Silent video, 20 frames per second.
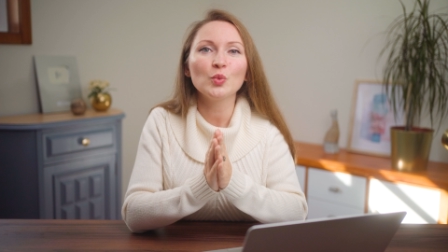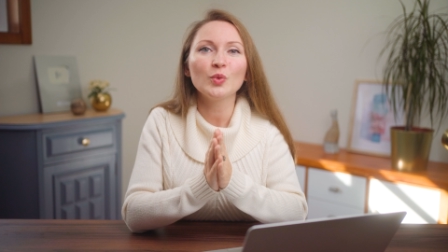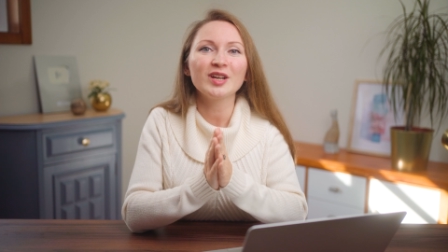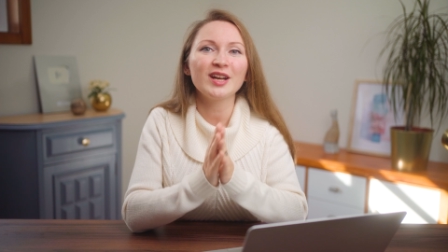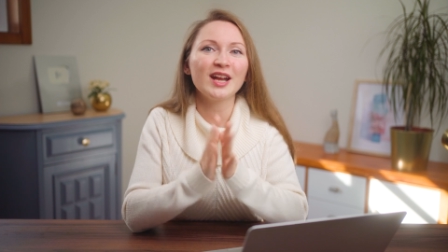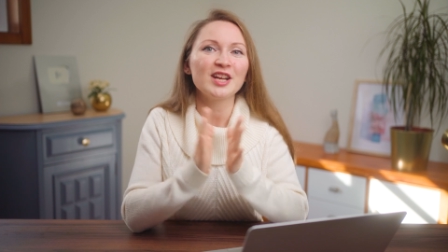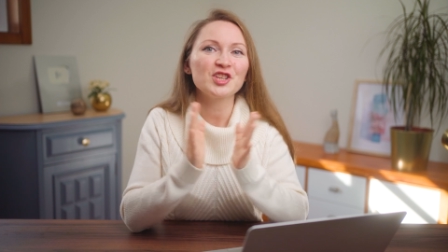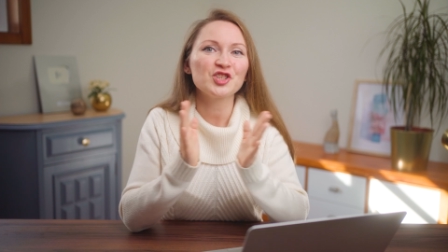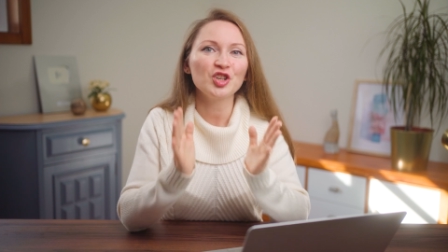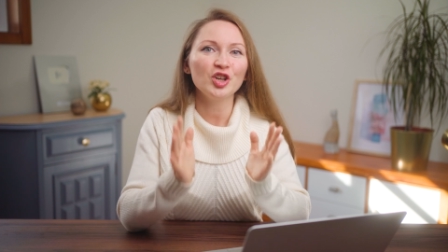
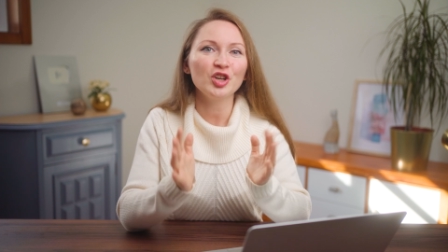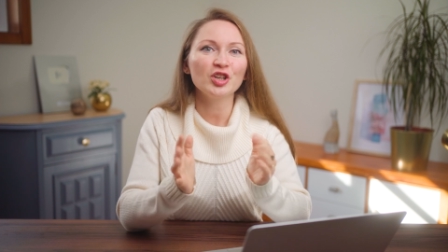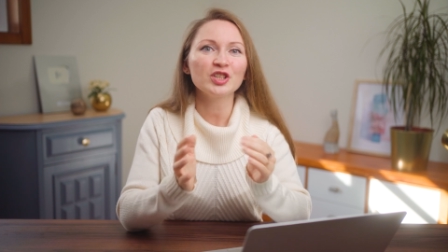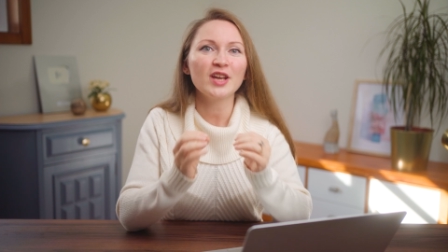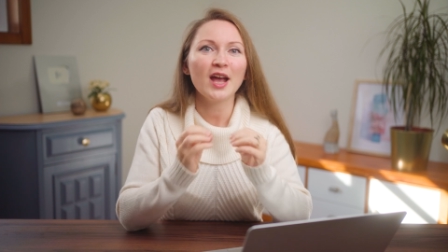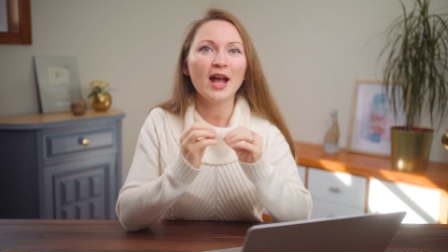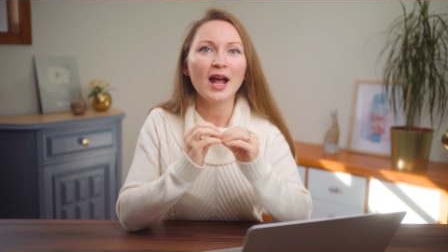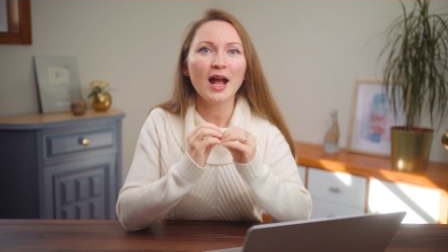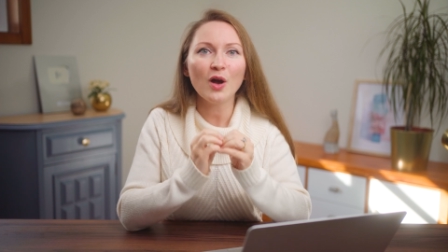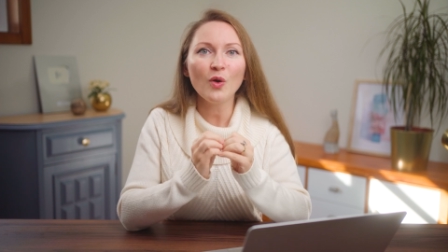where I shared
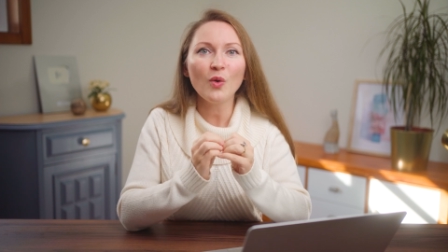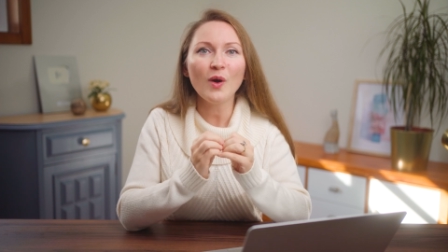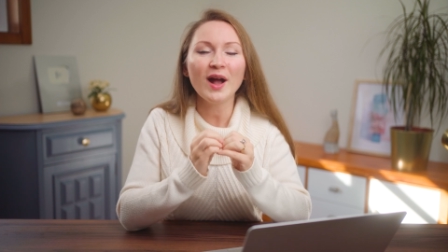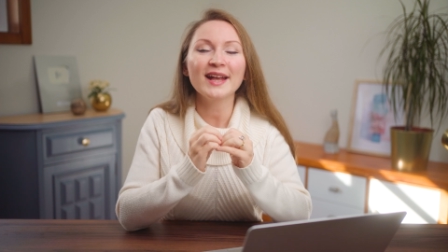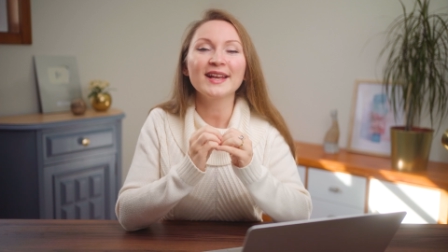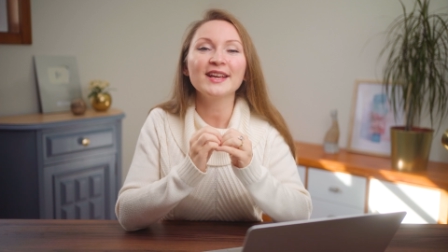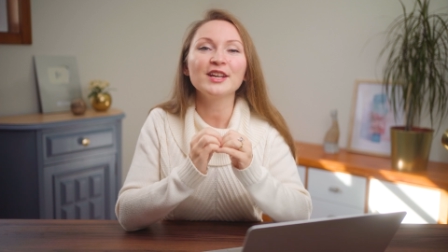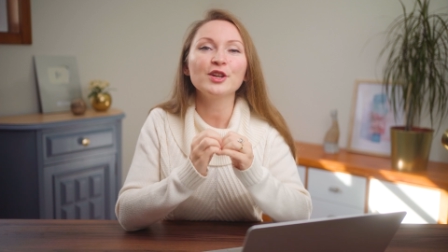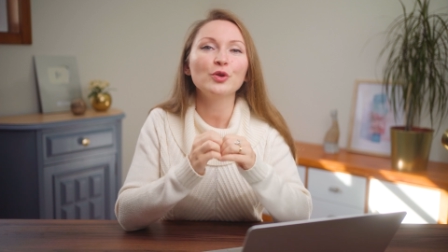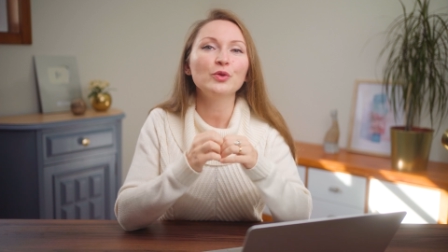how
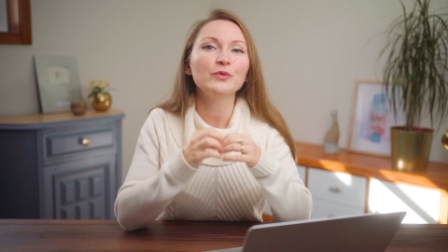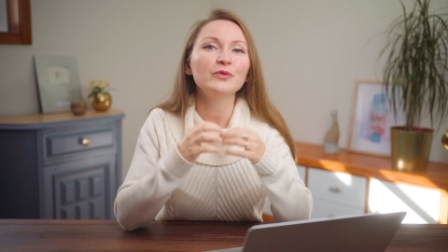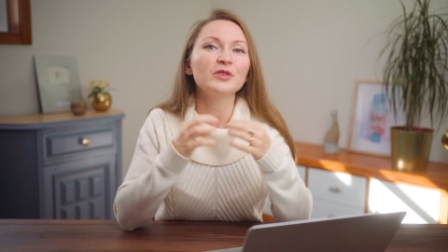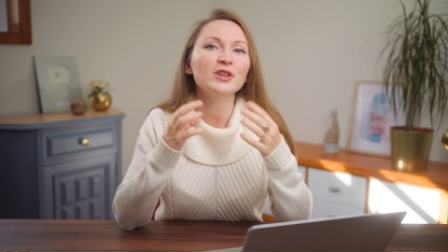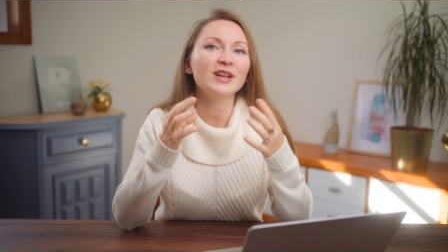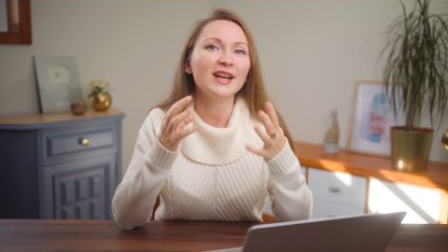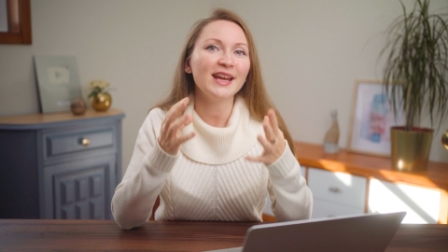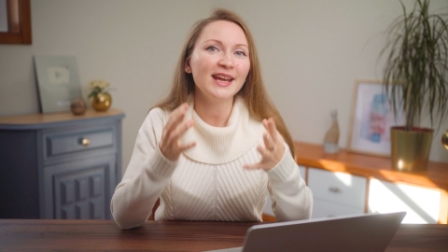I get over